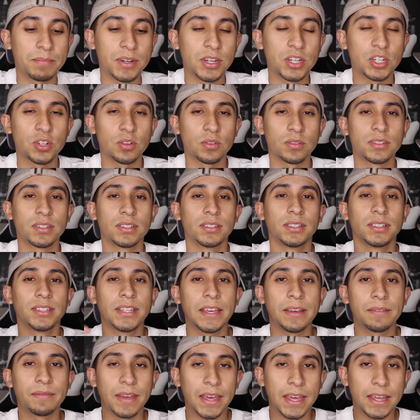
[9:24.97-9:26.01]
be sure to
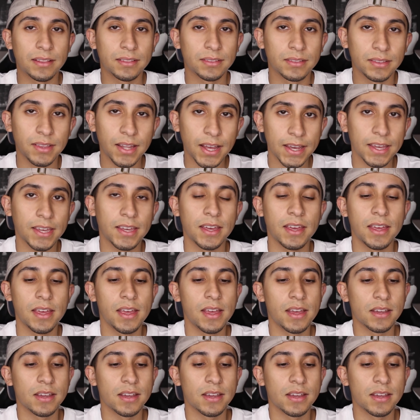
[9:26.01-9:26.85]
leave a like,